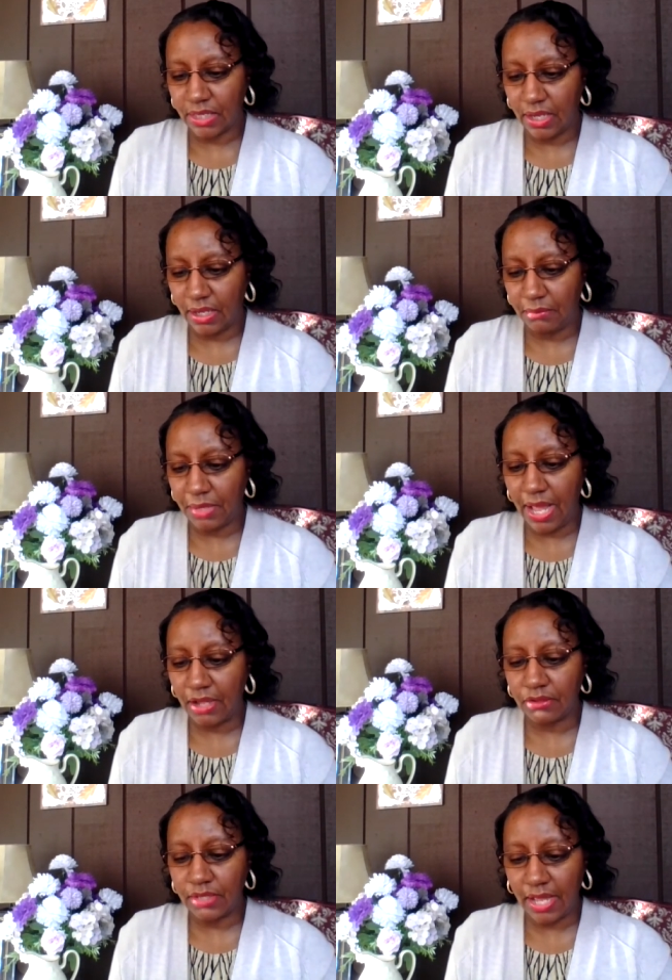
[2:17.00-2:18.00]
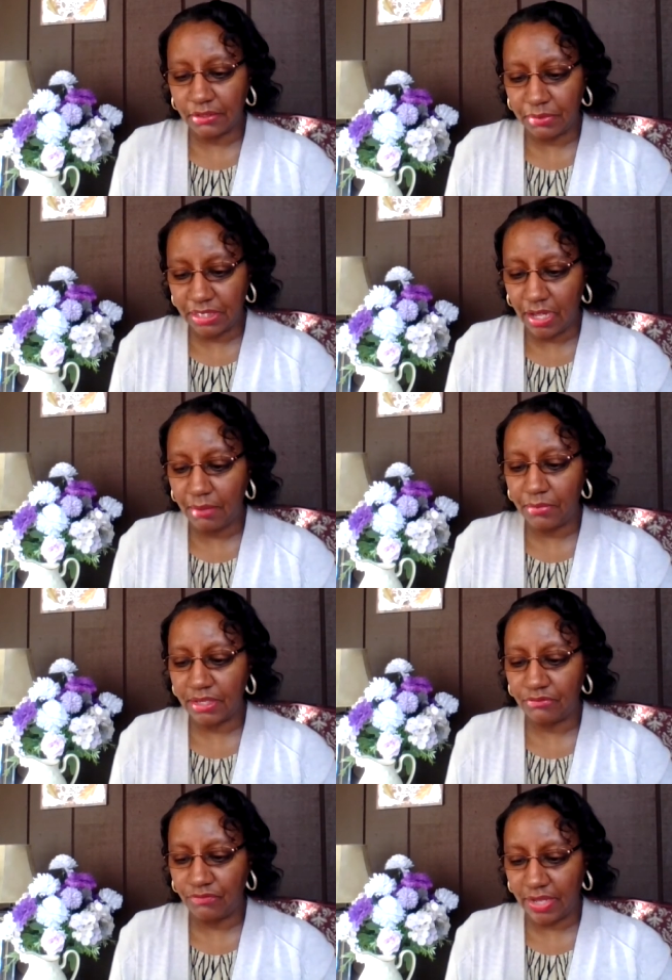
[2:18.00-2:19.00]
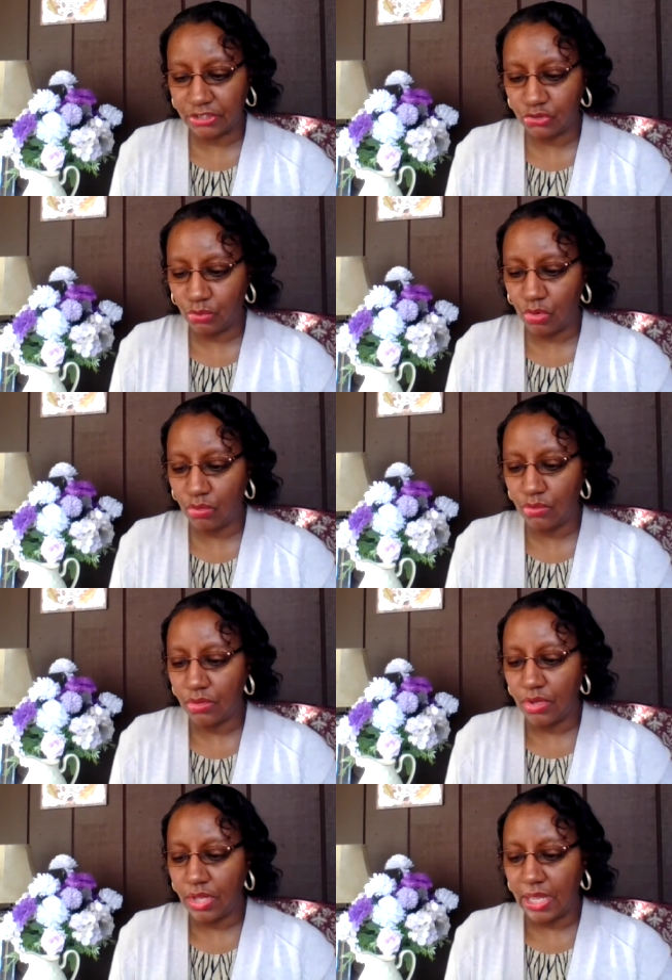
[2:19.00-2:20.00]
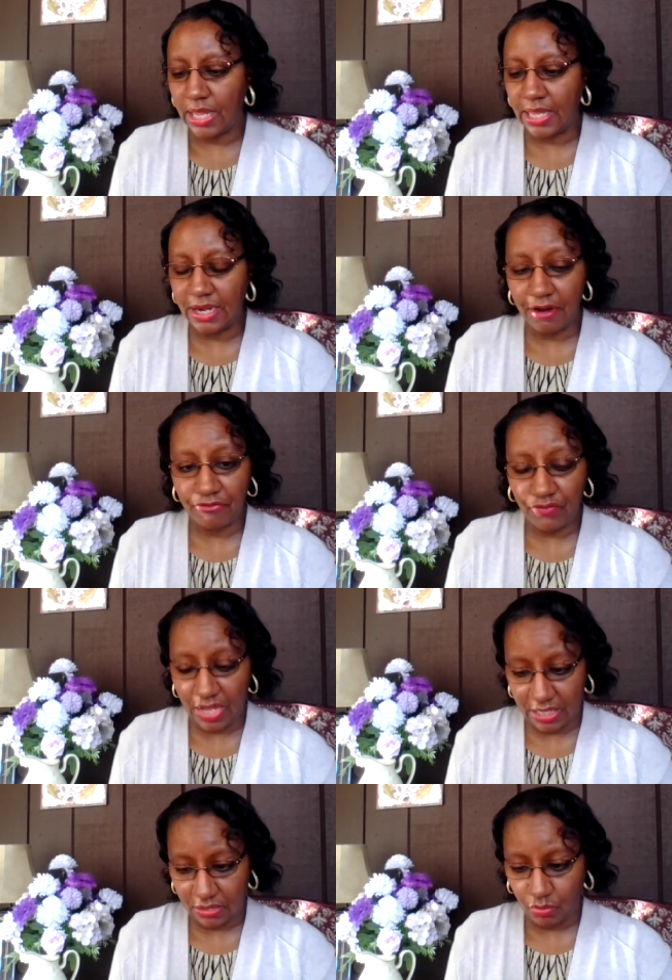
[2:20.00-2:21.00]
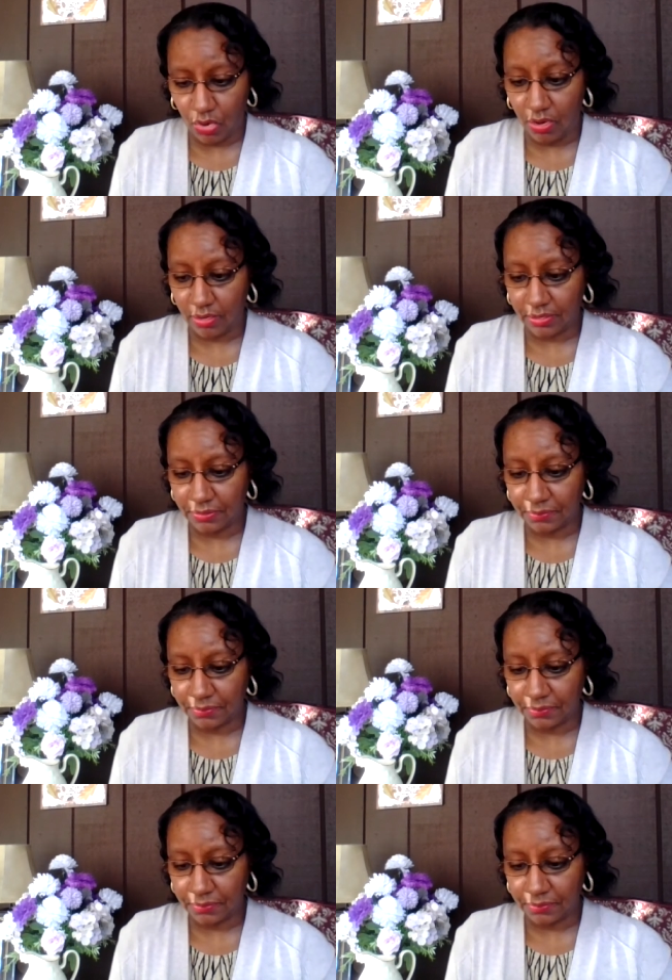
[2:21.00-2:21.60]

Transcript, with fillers: um, how, how to become effectual in our faith walk.